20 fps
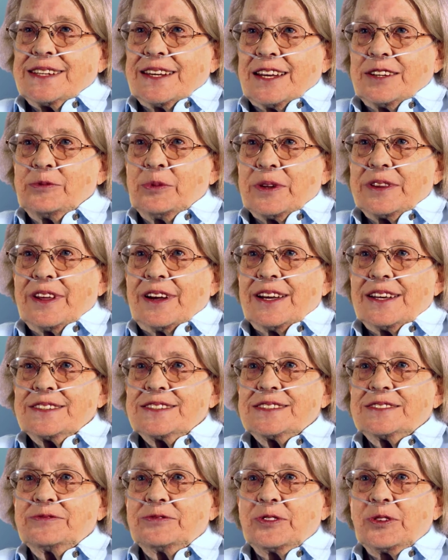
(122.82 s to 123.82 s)
Head with
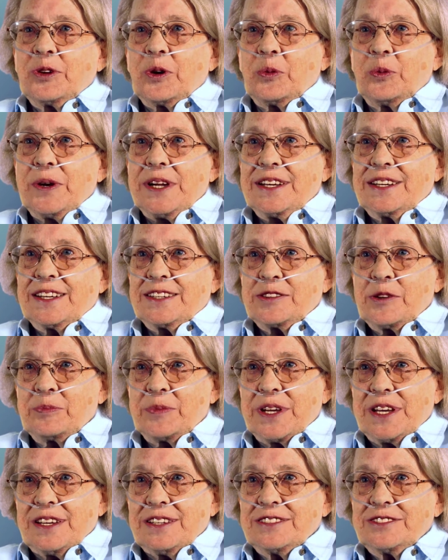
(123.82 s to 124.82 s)
us for a week at the
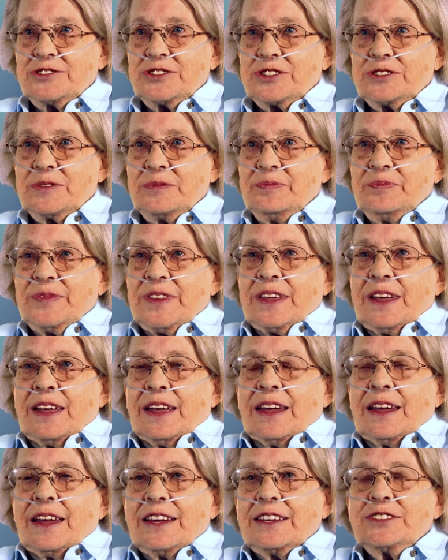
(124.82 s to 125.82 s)
beach.
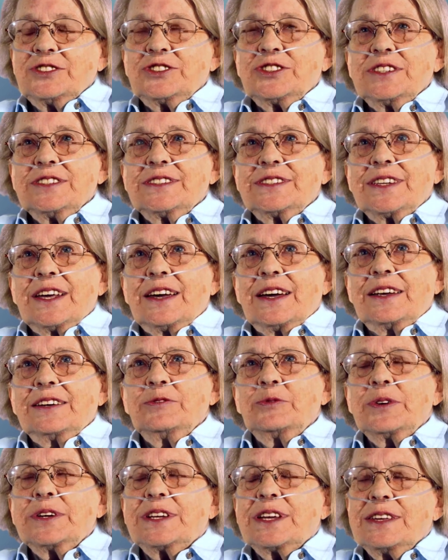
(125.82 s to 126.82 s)
And she said,
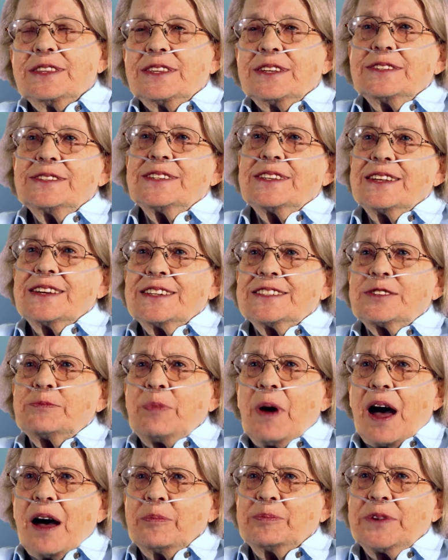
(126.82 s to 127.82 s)
"Rickie, this thing has
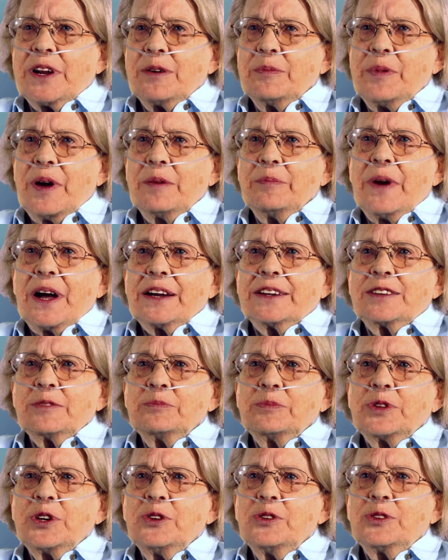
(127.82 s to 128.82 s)
popped up on my
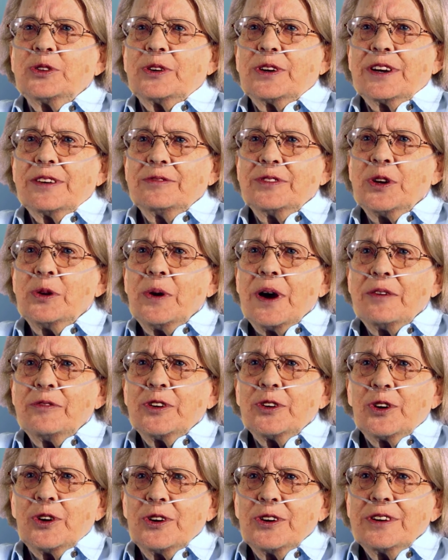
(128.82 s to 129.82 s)
computer. Have you
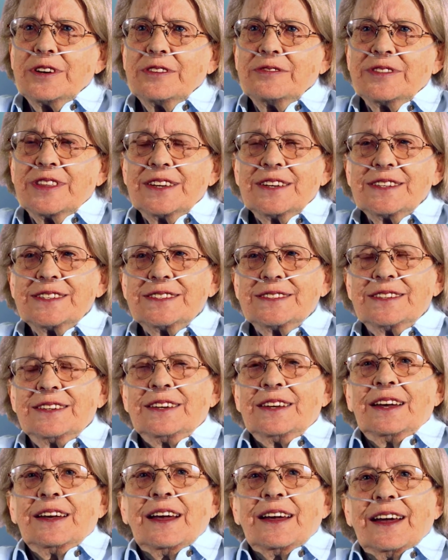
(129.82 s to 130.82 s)
ever heard of this?"
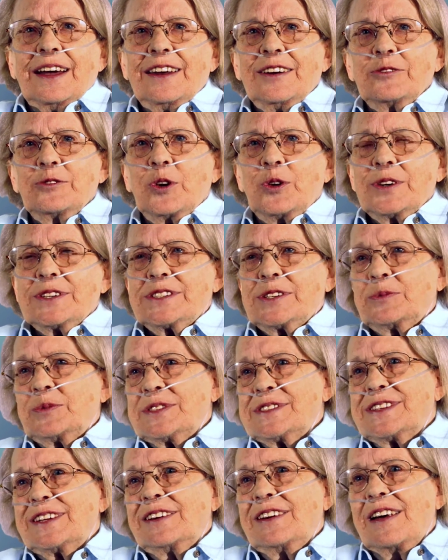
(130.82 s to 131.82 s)
And of course it
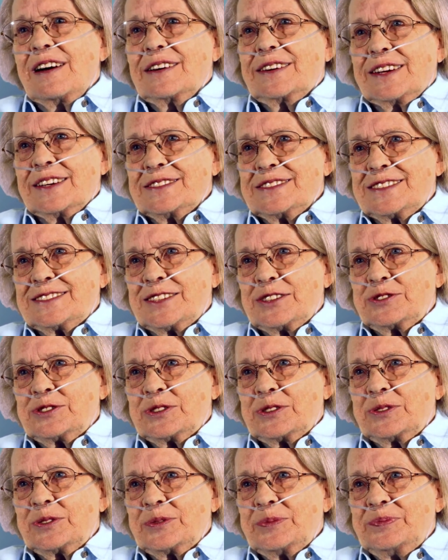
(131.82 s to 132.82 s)
was the Lung
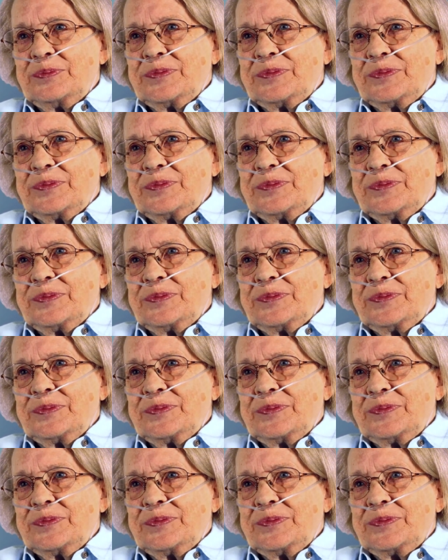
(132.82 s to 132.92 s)
Institute.